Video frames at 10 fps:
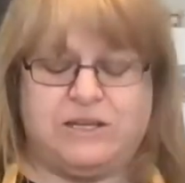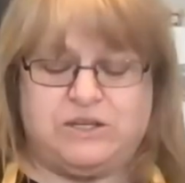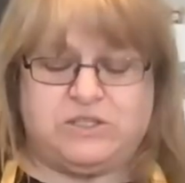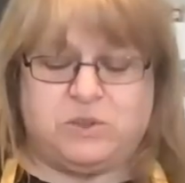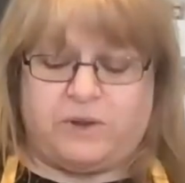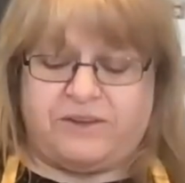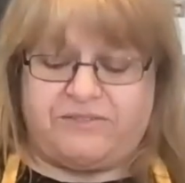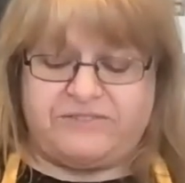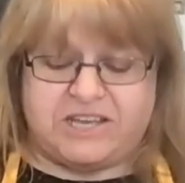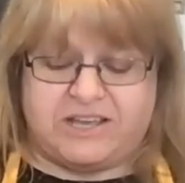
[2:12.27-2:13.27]
So what
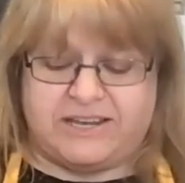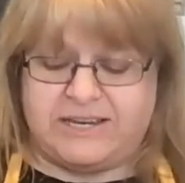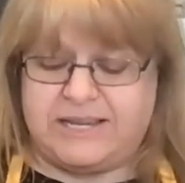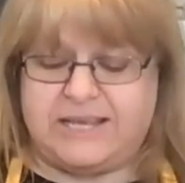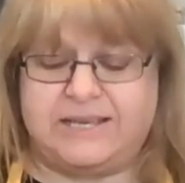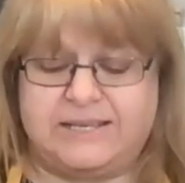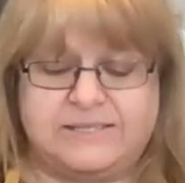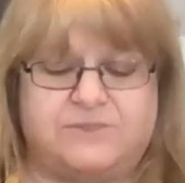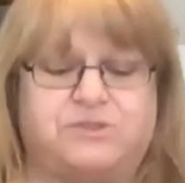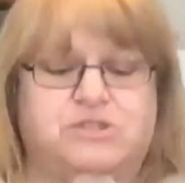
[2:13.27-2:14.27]
I've done
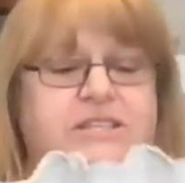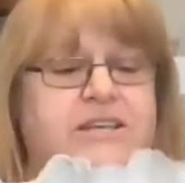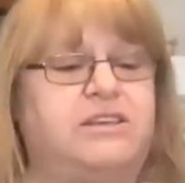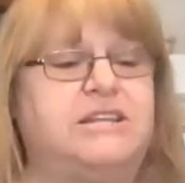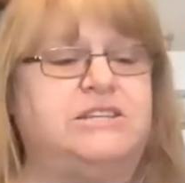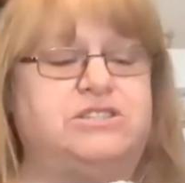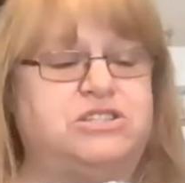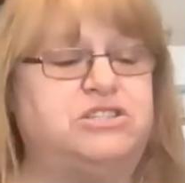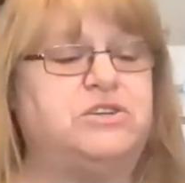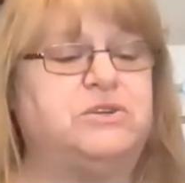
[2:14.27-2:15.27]
is, the first thing you need to
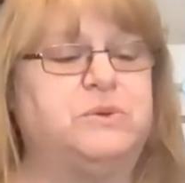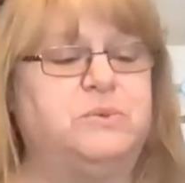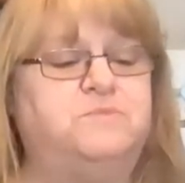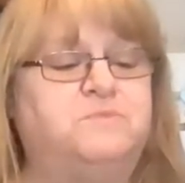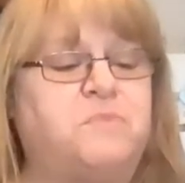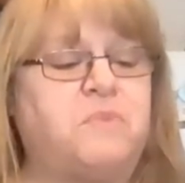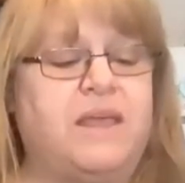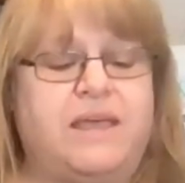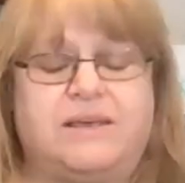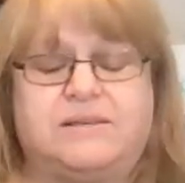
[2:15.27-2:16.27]
do
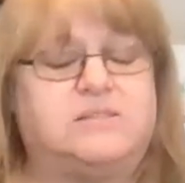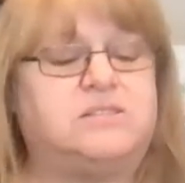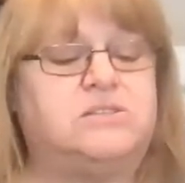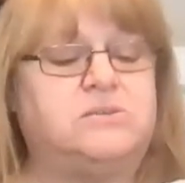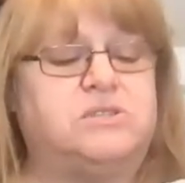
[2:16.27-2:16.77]
is to